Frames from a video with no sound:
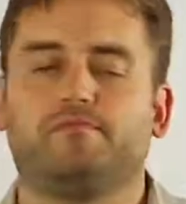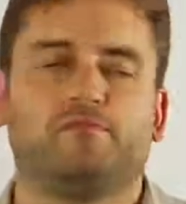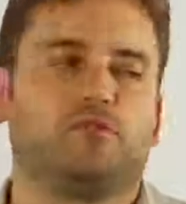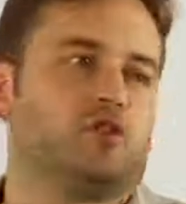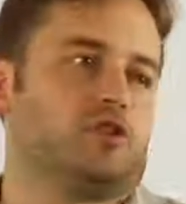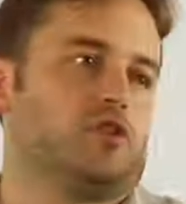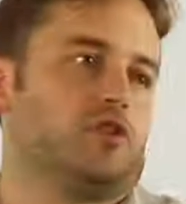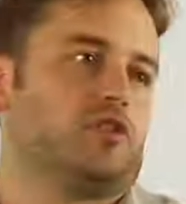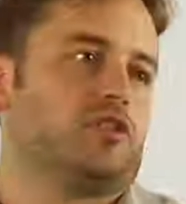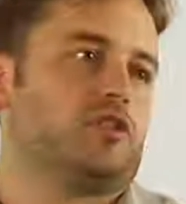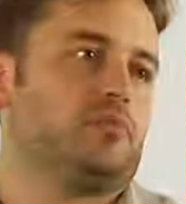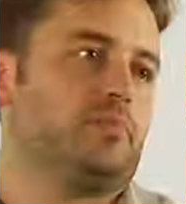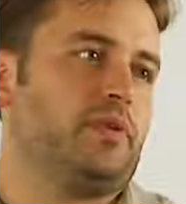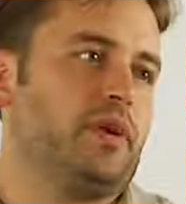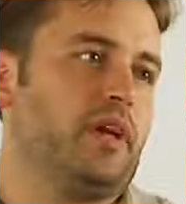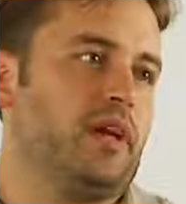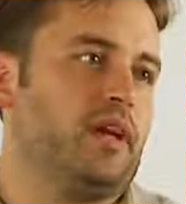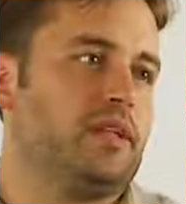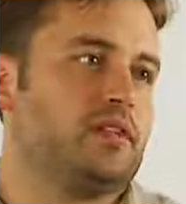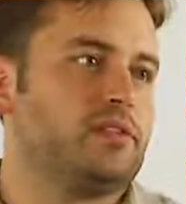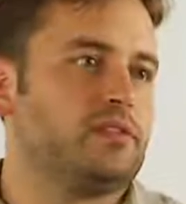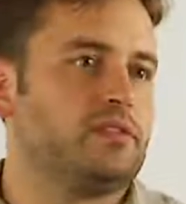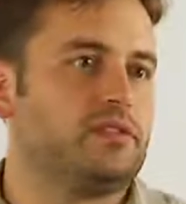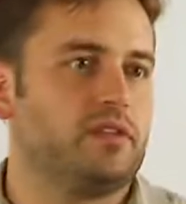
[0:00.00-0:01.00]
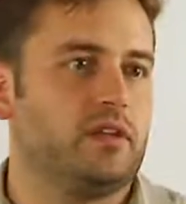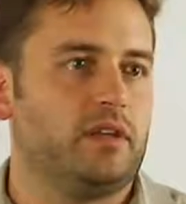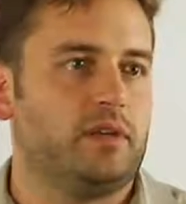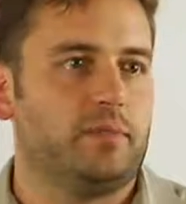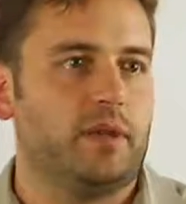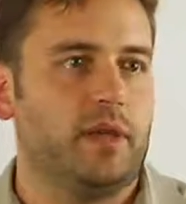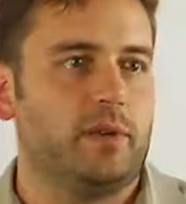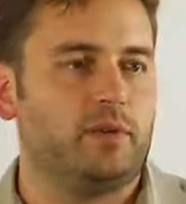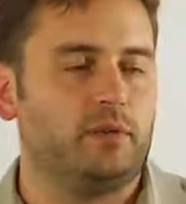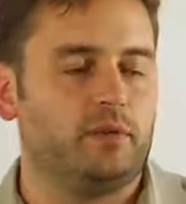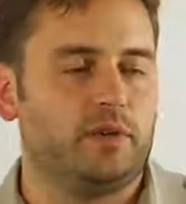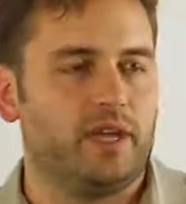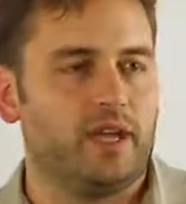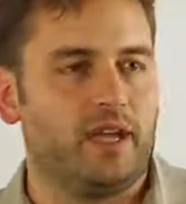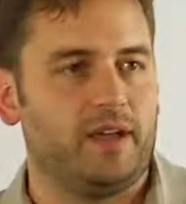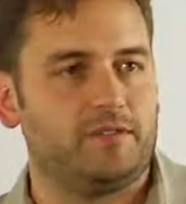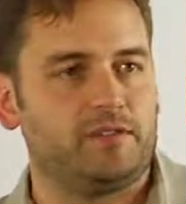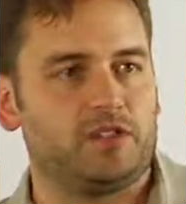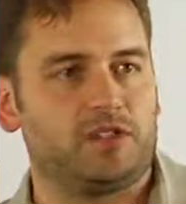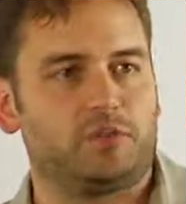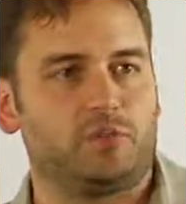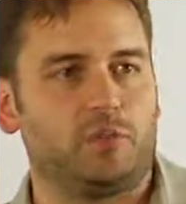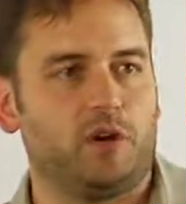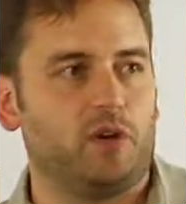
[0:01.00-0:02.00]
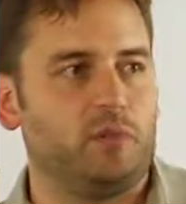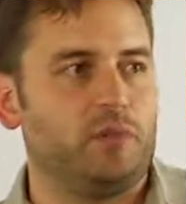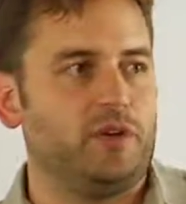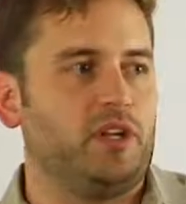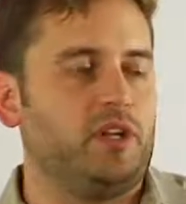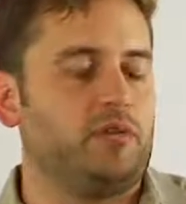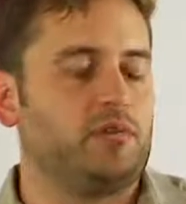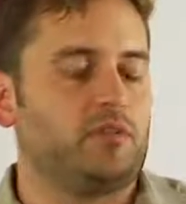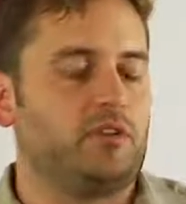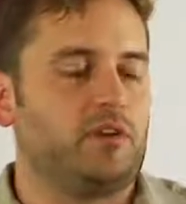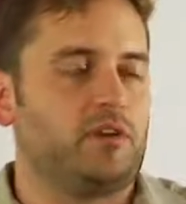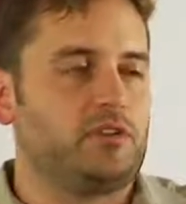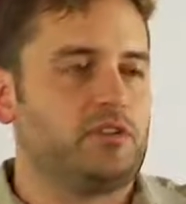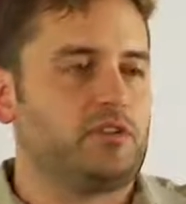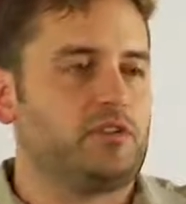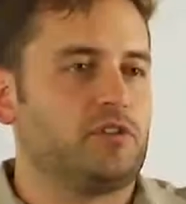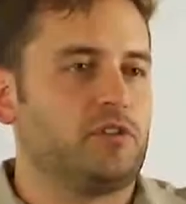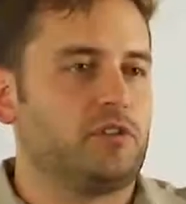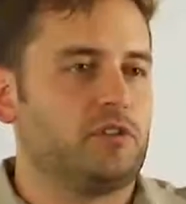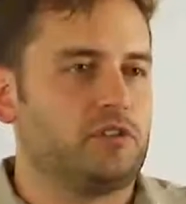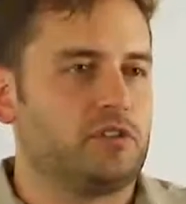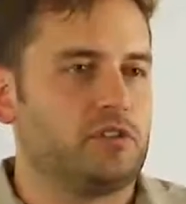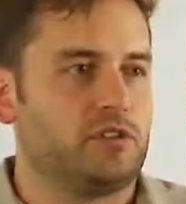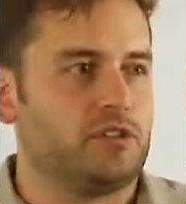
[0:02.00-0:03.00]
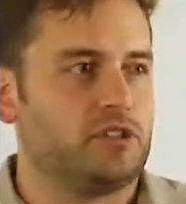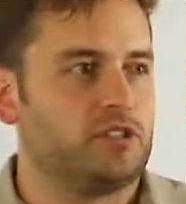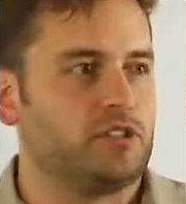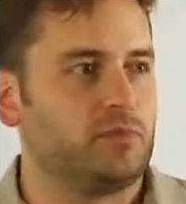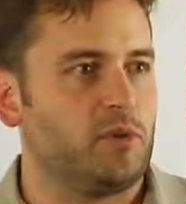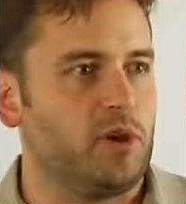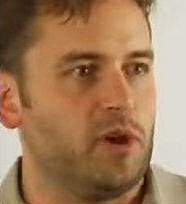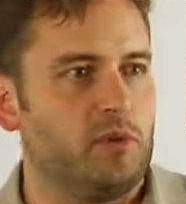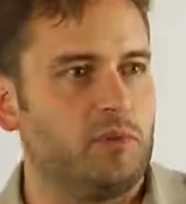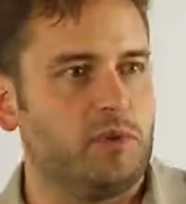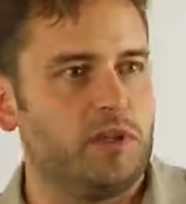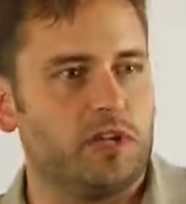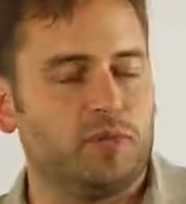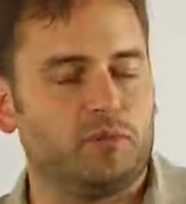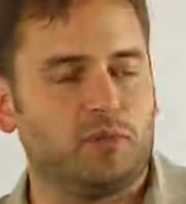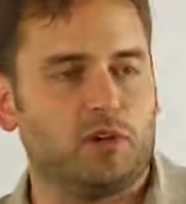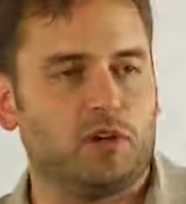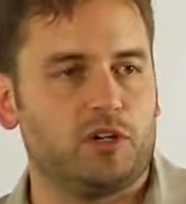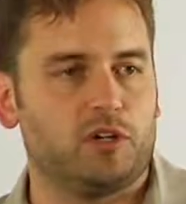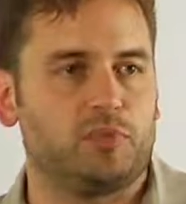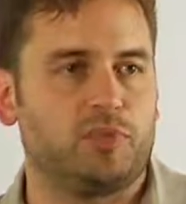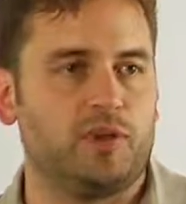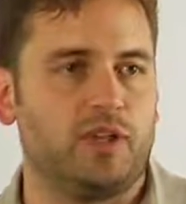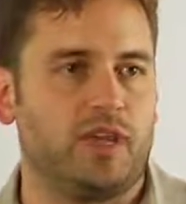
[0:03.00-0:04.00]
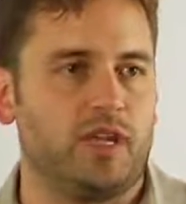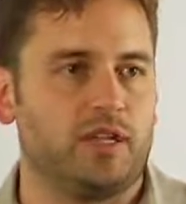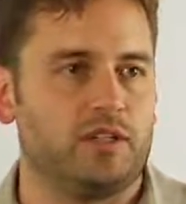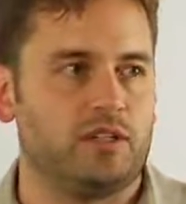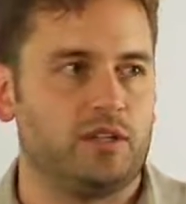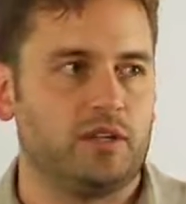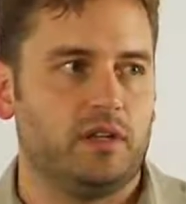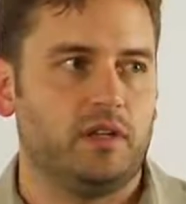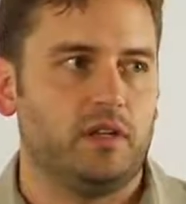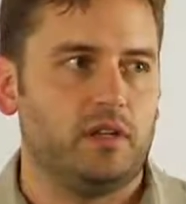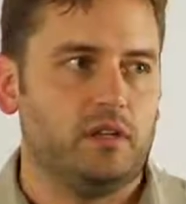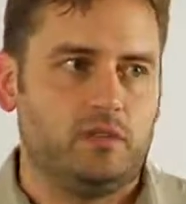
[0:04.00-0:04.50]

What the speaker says: shirts and pants, and maybe we have small, medium, large shirts and small, medium, large pants.